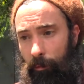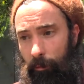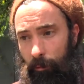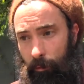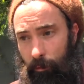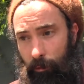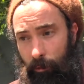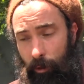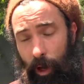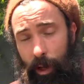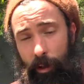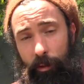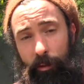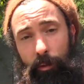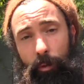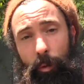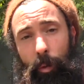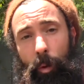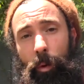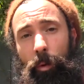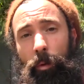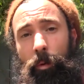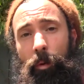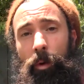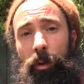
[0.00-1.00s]
fast
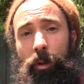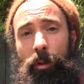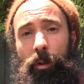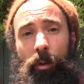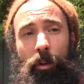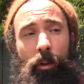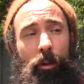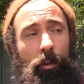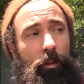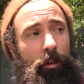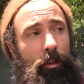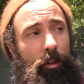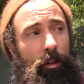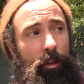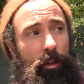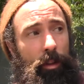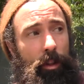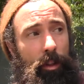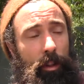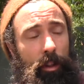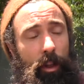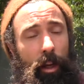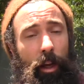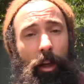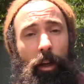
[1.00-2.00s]
forward to
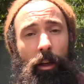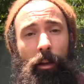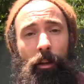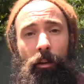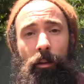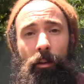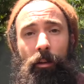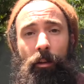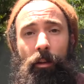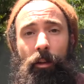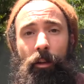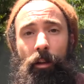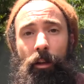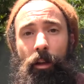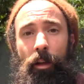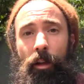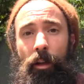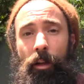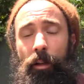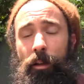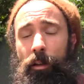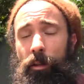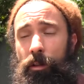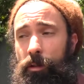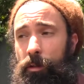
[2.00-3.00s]
today
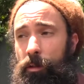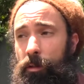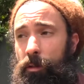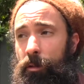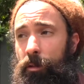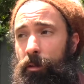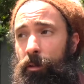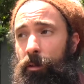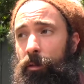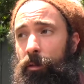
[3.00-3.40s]
is